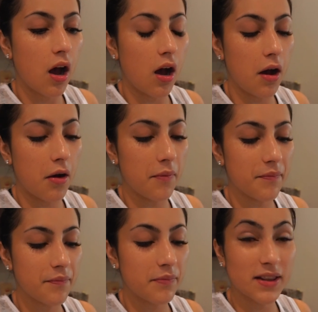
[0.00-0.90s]

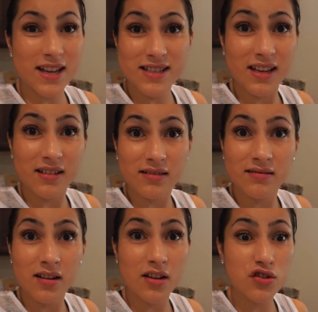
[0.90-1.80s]
But that's it.
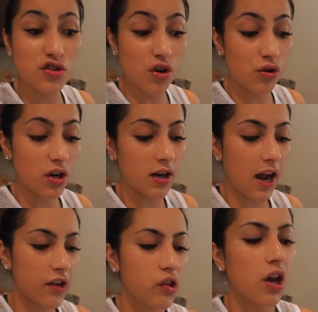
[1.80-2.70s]
It's so good.
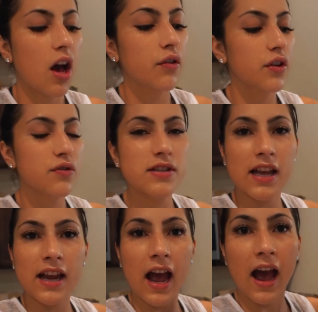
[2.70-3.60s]
I'll use
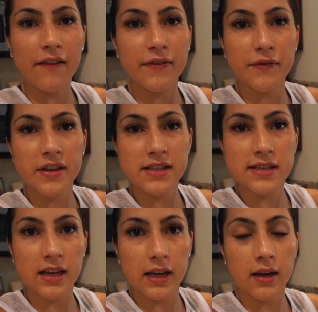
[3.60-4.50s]
like half of this
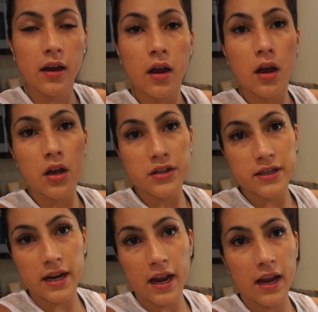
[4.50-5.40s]
thing
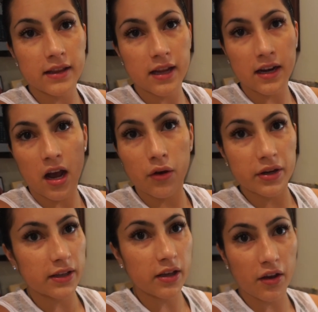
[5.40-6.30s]
today, and then I'll
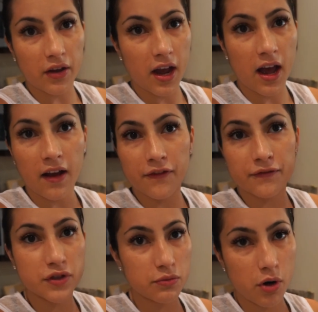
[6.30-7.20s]
eat the other
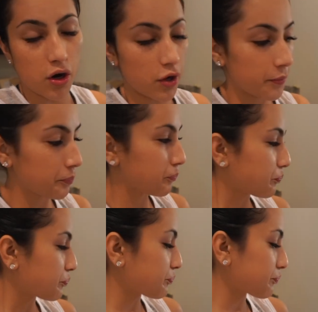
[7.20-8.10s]
half tomorrow.
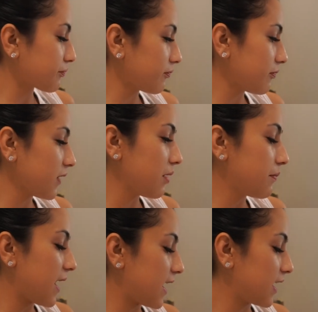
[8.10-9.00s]

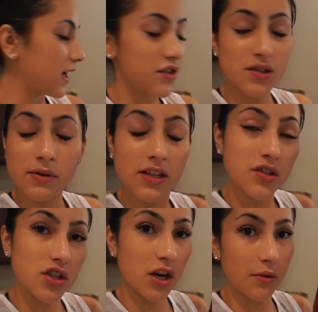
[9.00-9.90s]
But I just wanted
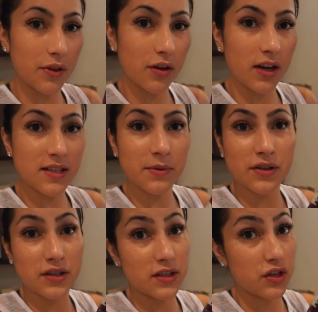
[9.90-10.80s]
to share it with you guys
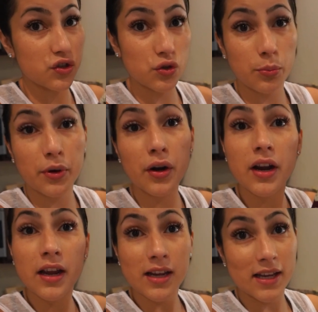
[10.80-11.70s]
because it's a super
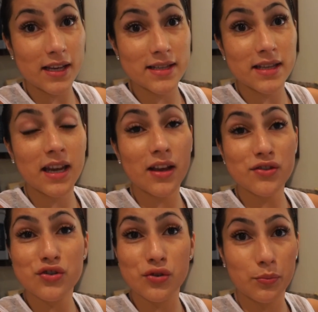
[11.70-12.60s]
easy and
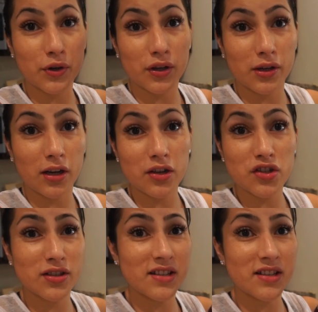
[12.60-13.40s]
super good lunch.